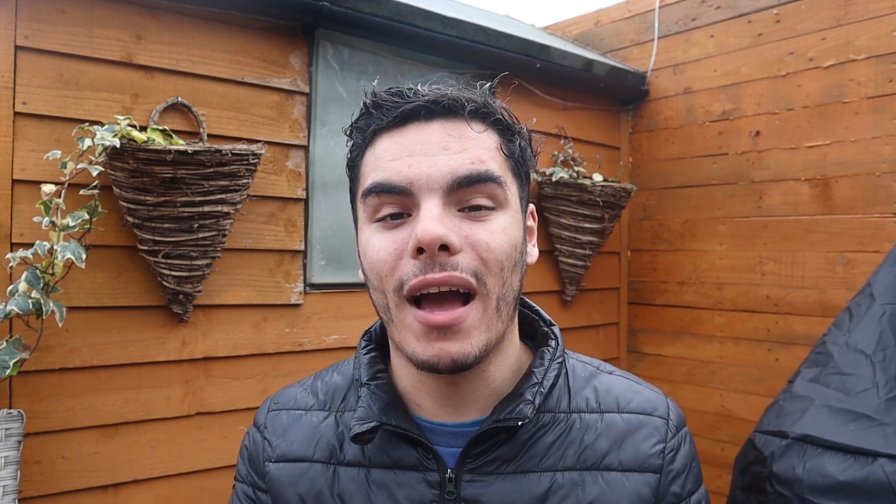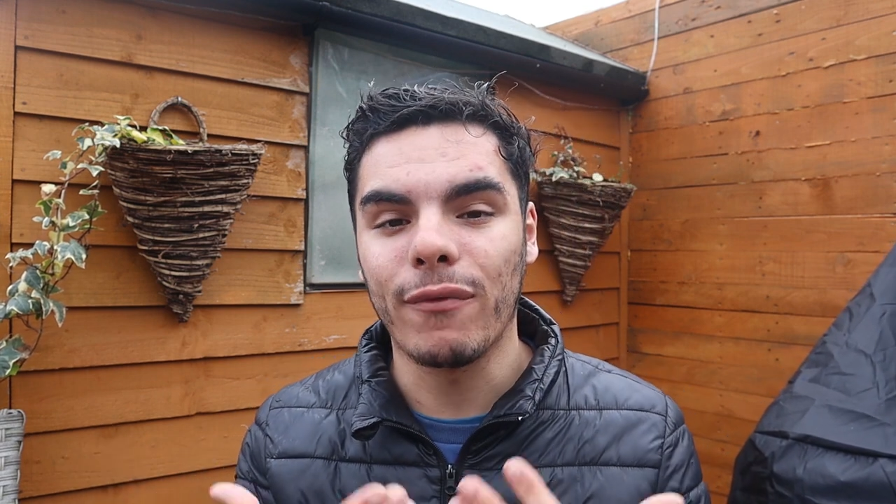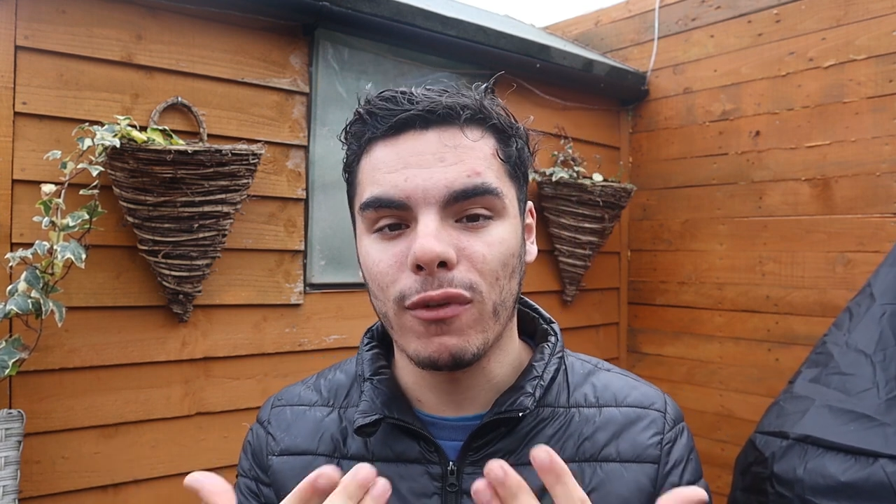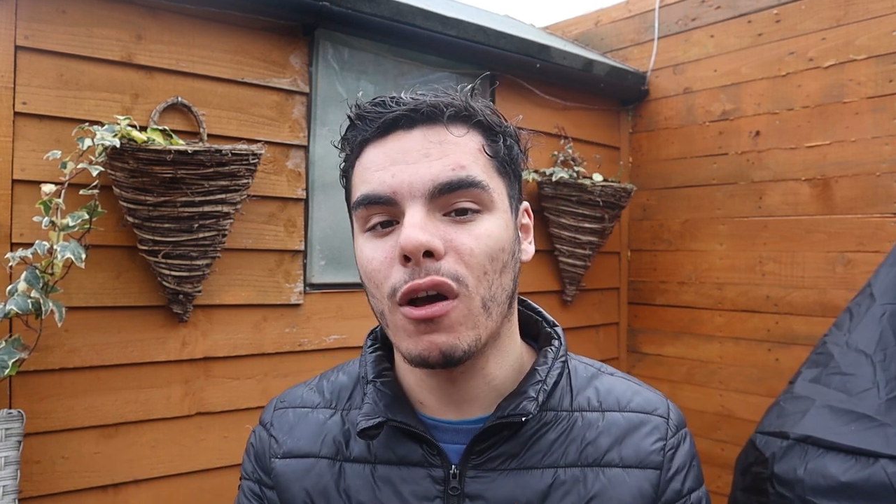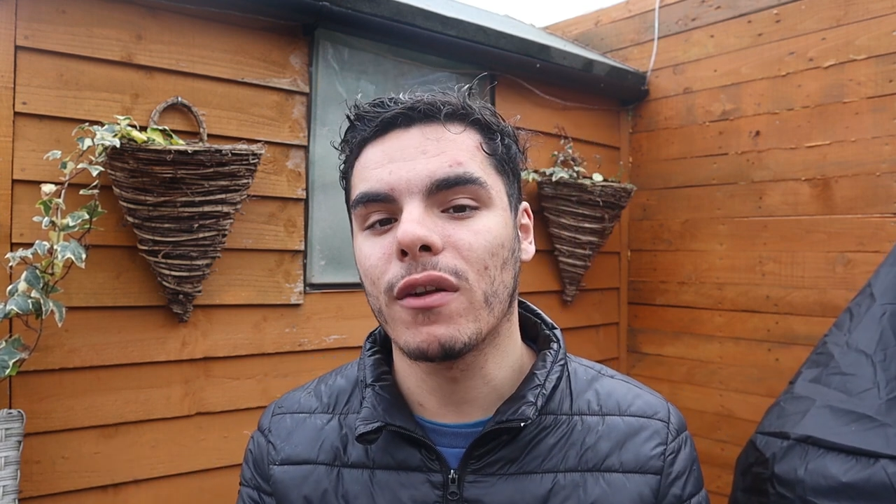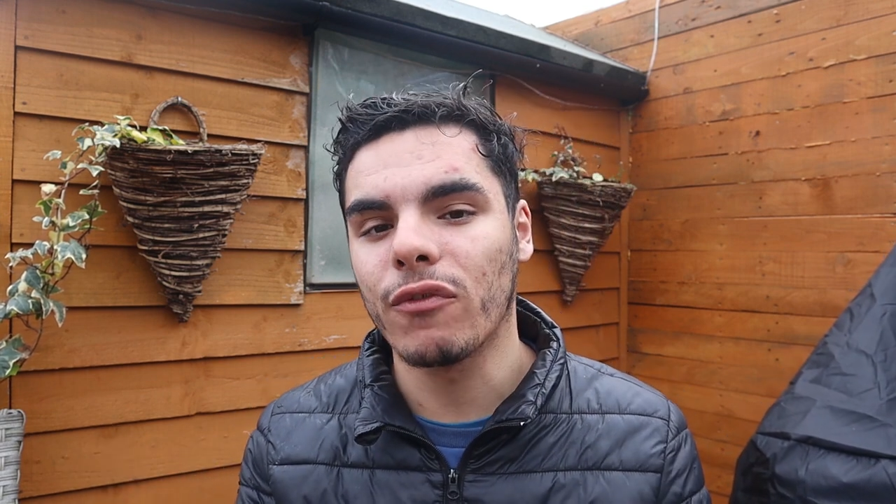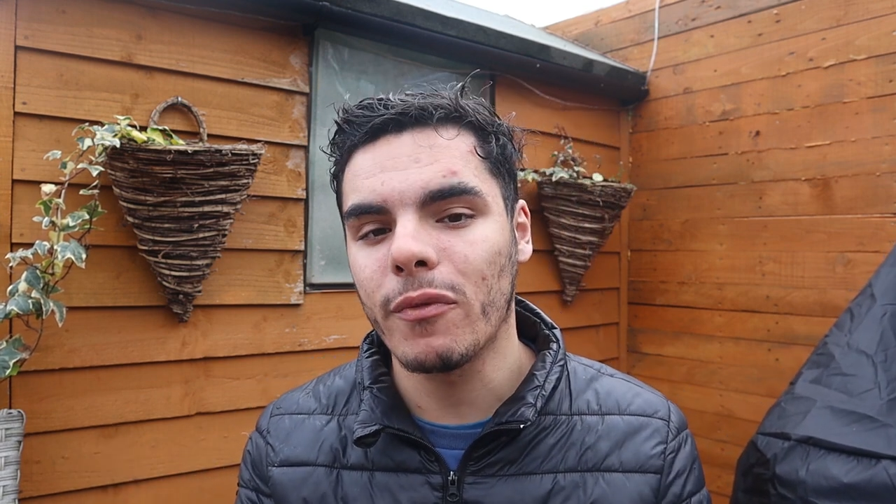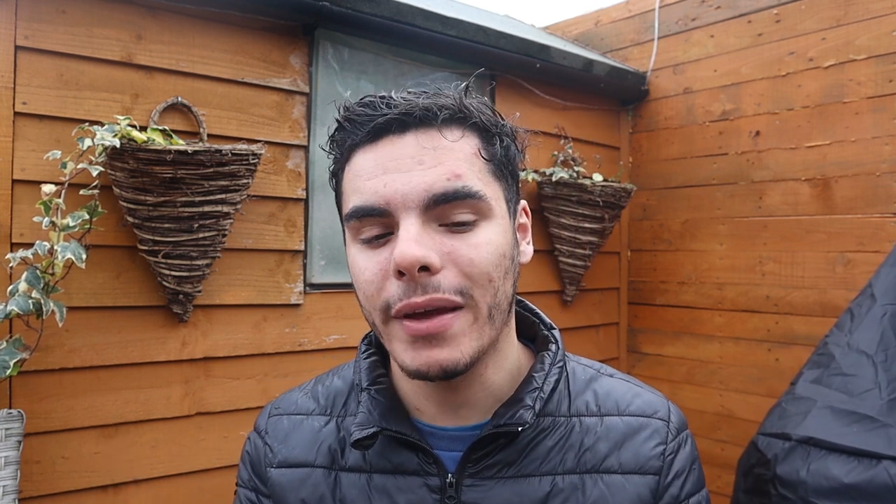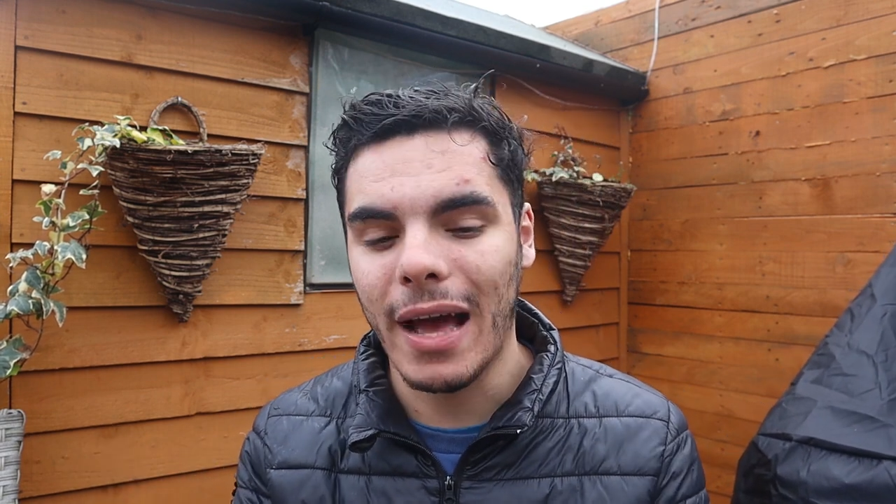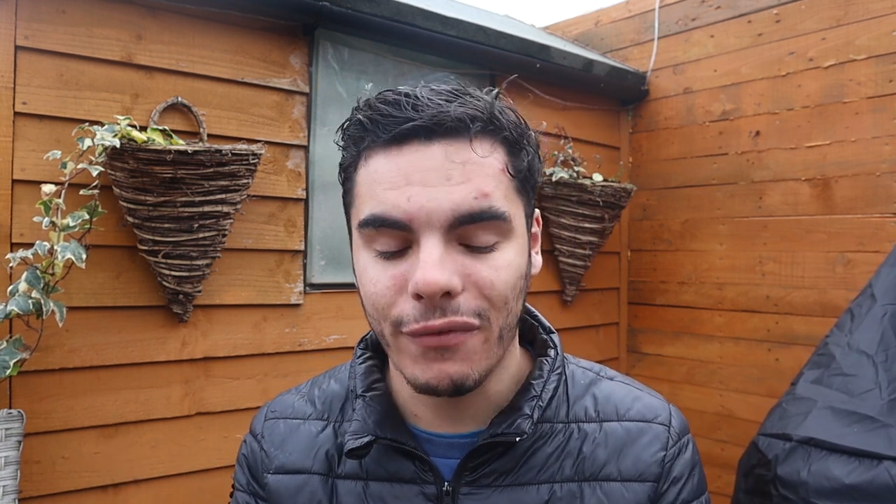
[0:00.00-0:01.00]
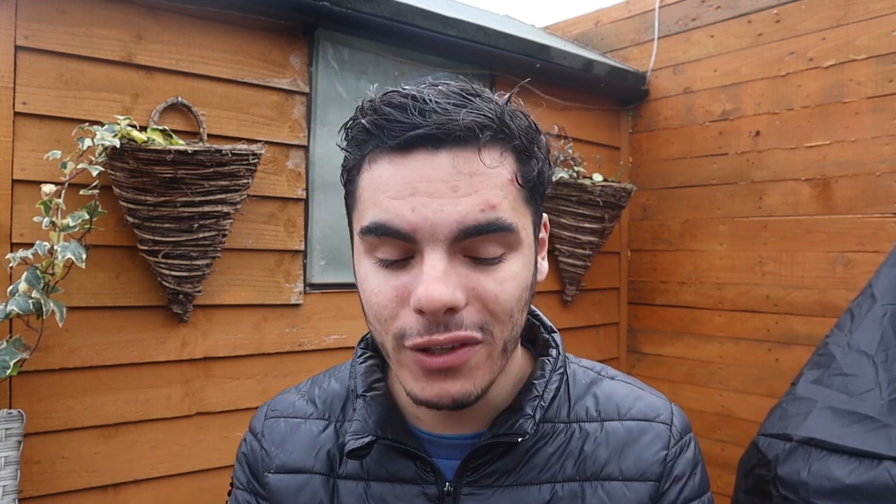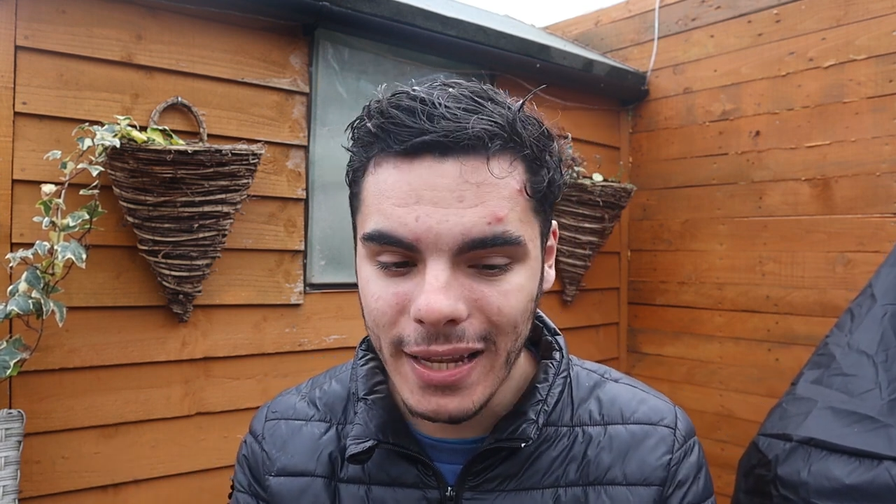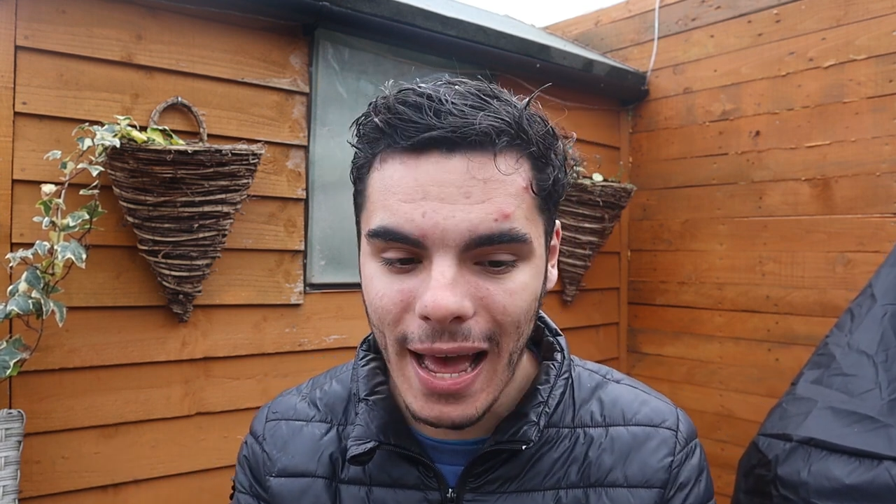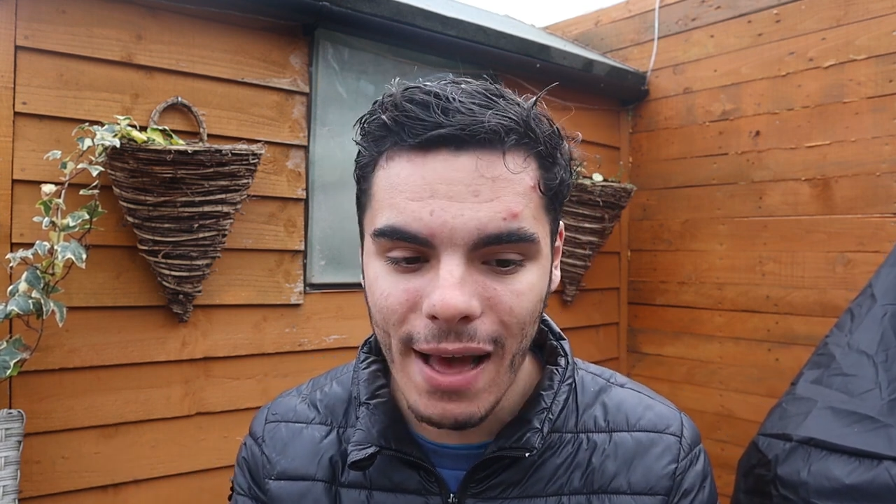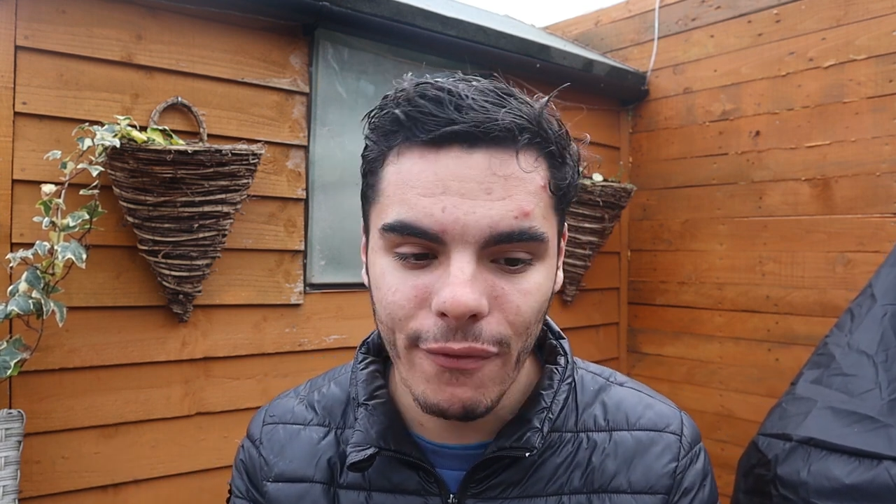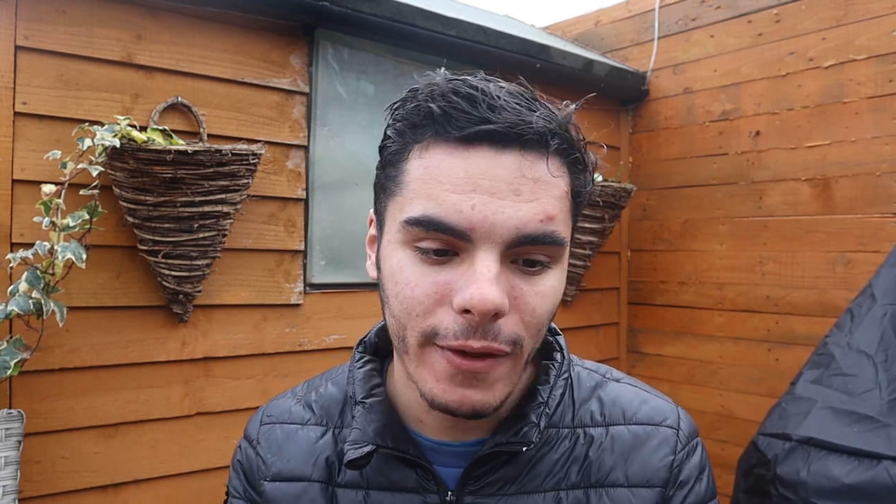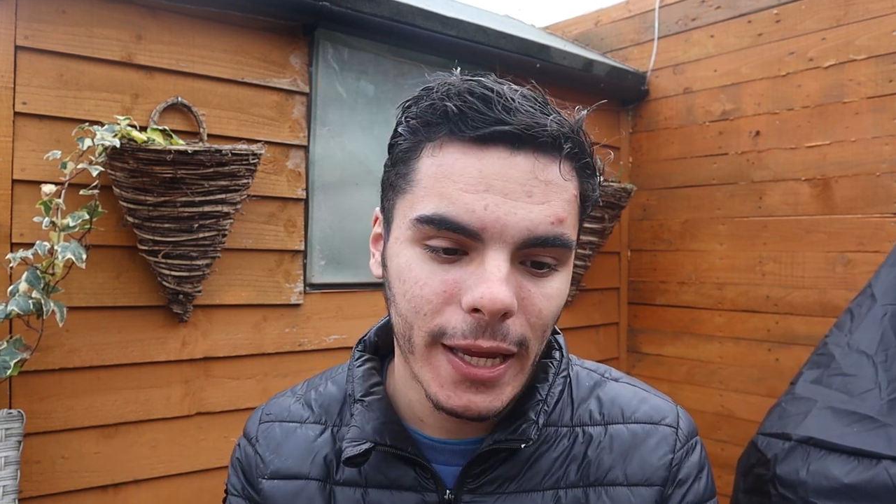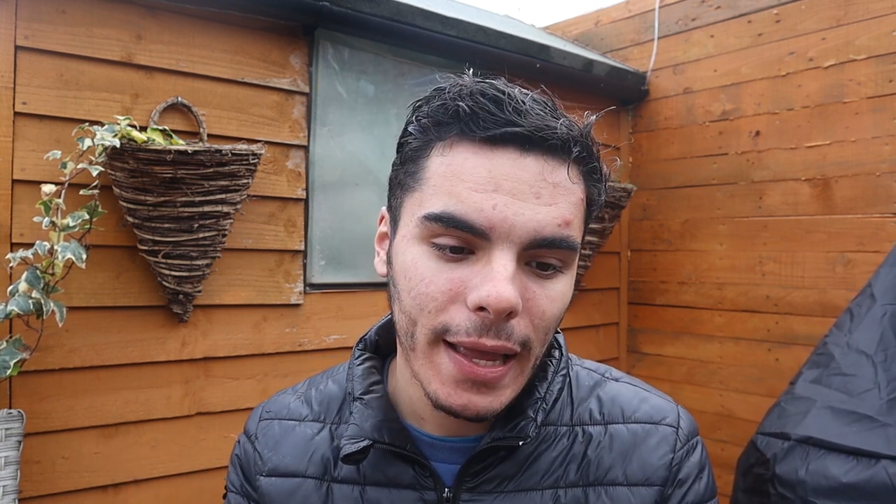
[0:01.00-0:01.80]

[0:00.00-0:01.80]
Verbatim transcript: I've learned from it I did have